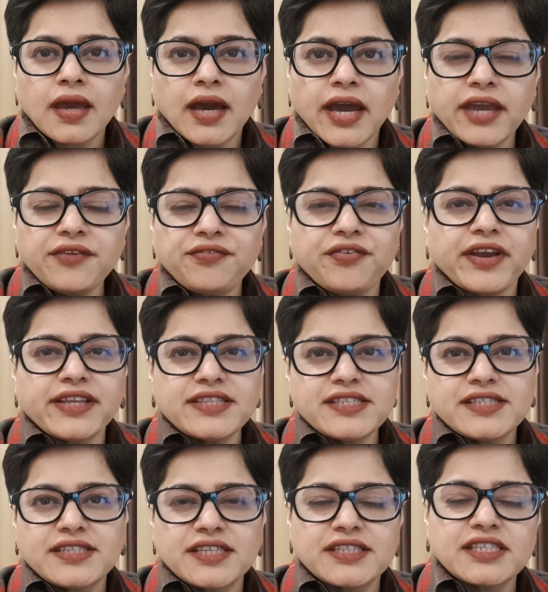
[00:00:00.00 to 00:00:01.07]
Hi
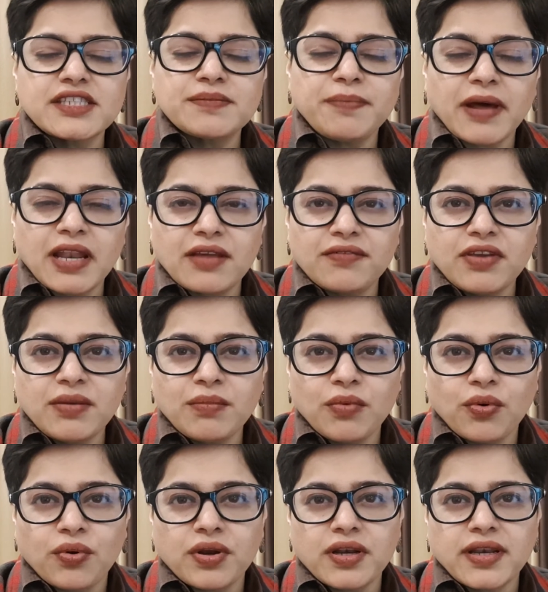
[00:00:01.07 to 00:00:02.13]
friends, this is Pallavi
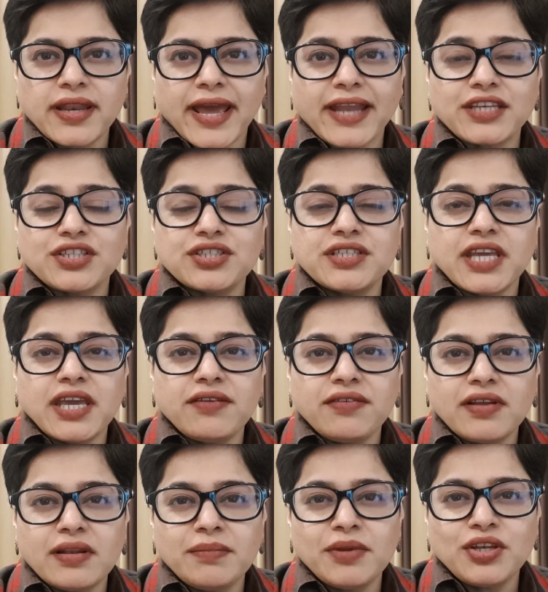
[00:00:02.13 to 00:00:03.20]
Mohan and today
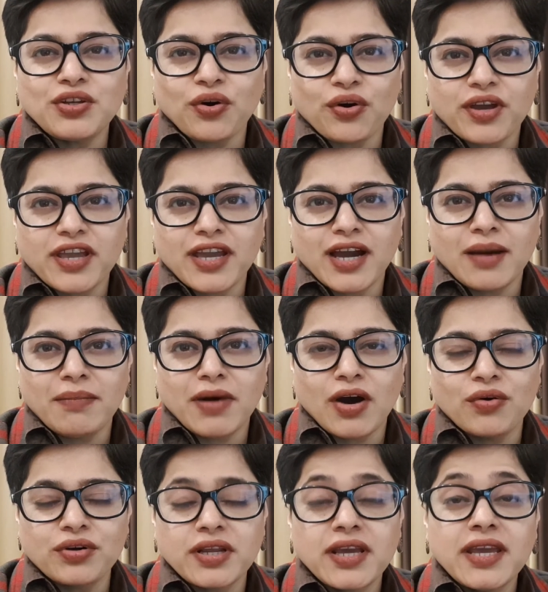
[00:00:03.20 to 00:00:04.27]
we'll be talking
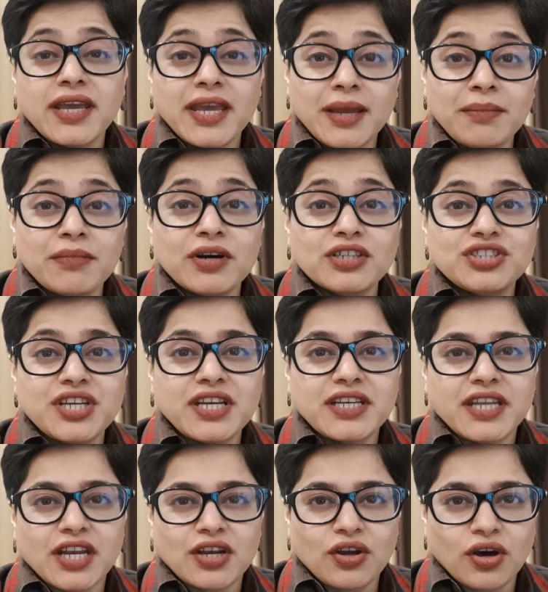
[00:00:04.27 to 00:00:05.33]
about emerging
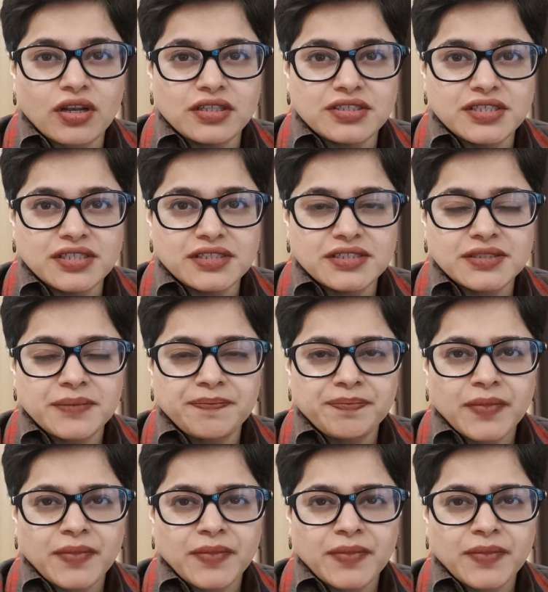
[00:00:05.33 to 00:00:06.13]
technologies.